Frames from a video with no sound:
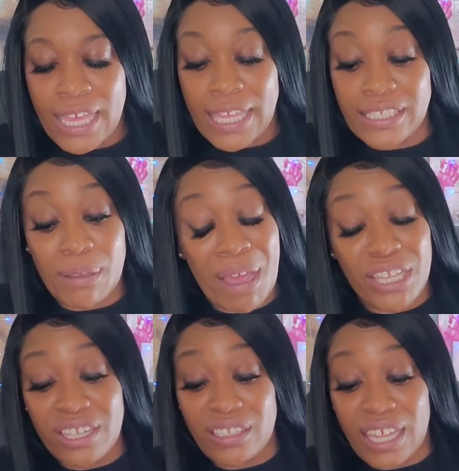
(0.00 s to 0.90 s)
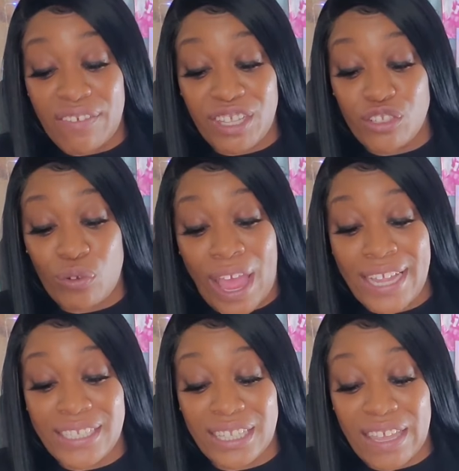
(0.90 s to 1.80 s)
Yeah, somebody could have left and
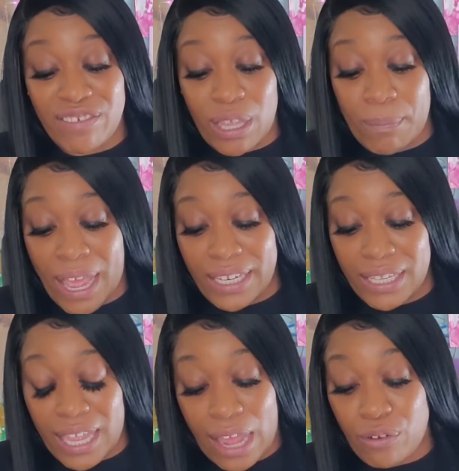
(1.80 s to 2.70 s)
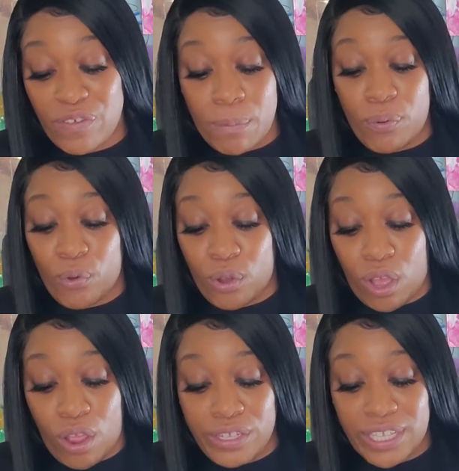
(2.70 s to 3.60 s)
tried to leave somebody. I don't even pull
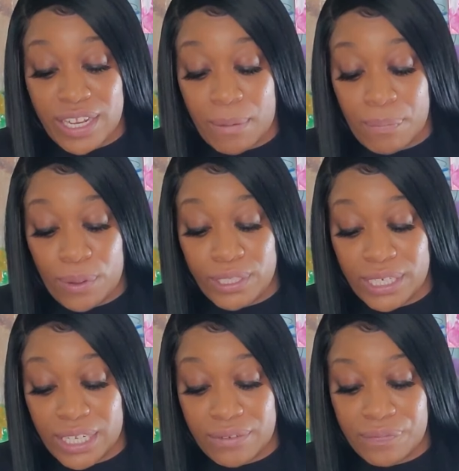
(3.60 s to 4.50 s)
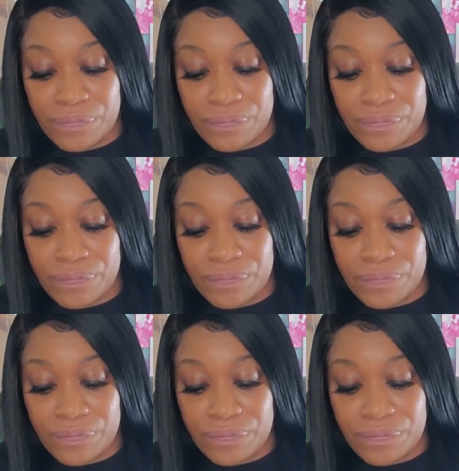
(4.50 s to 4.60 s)
cars, and I'm pulling it.